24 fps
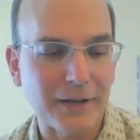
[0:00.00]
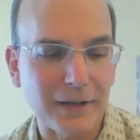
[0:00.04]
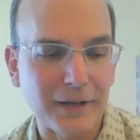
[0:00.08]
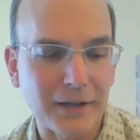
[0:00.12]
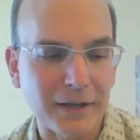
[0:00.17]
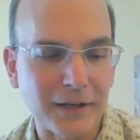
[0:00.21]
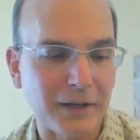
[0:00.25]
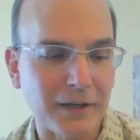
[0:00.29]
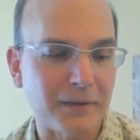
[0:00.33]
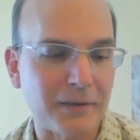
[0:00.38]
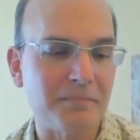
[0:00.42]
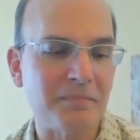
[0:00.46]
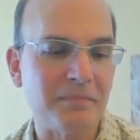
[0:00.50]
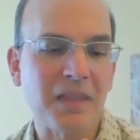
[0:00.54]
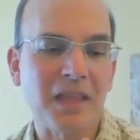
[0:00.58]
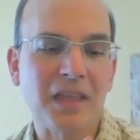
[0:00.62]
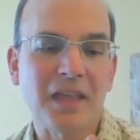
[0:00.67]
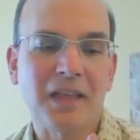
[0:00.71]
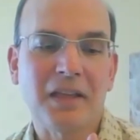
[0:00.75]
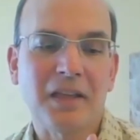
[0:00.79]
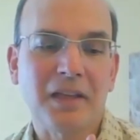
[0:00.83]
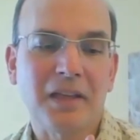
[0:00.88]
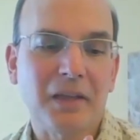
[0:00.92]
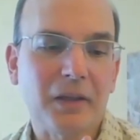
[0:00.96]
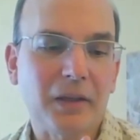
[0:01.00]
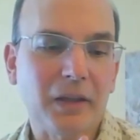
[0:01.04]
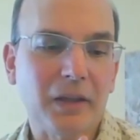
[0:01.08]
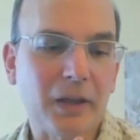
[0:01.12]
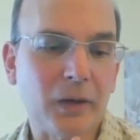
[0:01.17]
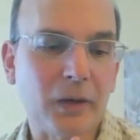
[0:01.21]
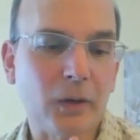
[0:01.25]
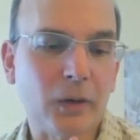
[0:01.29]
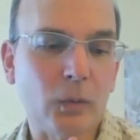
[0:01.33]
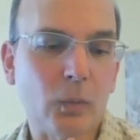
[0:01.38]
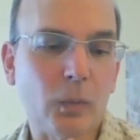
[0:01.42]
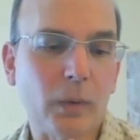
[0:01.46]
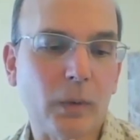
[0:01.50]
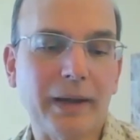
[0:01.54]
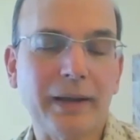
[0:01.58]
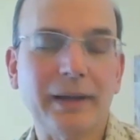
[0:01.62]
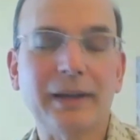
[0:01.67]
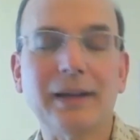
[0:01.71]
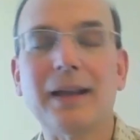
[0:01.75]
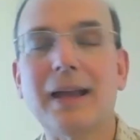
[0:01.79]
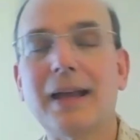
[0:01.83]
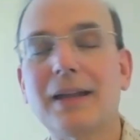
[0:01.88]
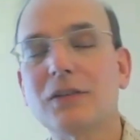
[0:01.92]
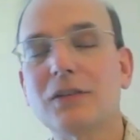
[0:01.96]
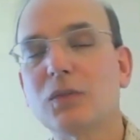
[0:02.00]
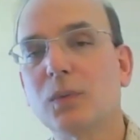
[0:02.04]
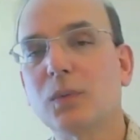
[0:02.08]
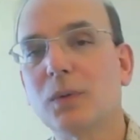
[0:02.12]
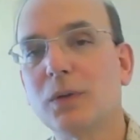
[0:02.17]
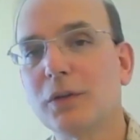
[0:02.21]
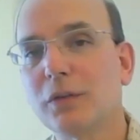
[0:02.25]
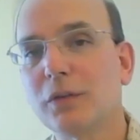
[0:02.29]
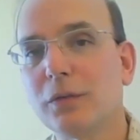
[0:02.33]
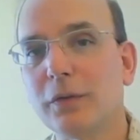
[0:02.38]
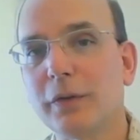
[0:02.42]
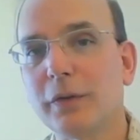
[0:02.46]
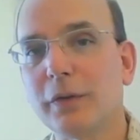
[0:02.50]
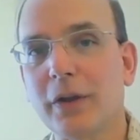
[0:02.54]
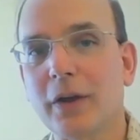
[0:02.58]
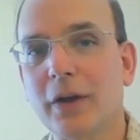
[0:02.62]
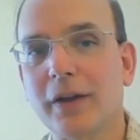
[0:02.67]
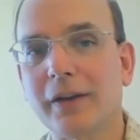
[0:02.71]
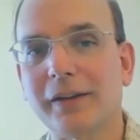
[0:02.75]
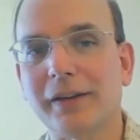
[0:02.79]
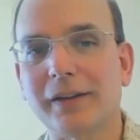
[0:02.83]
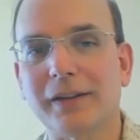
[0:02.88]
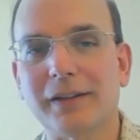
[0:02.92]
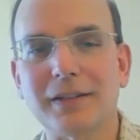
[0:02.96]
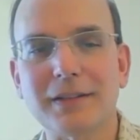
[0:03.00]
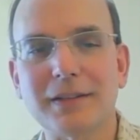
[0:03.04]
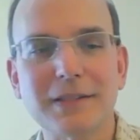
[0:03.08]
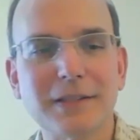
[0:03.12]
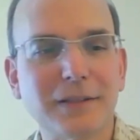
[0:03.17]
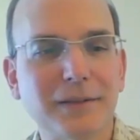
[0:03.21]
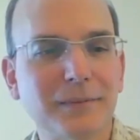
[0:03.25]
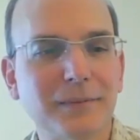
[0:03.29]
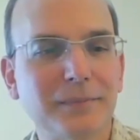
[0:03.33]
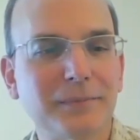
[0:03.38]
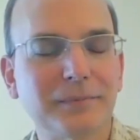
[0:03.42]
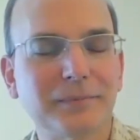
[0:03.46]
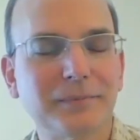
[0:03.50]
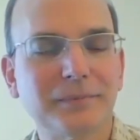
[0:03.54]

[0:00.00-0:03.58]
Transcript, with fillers: Um, you know, what, any last words for the audience?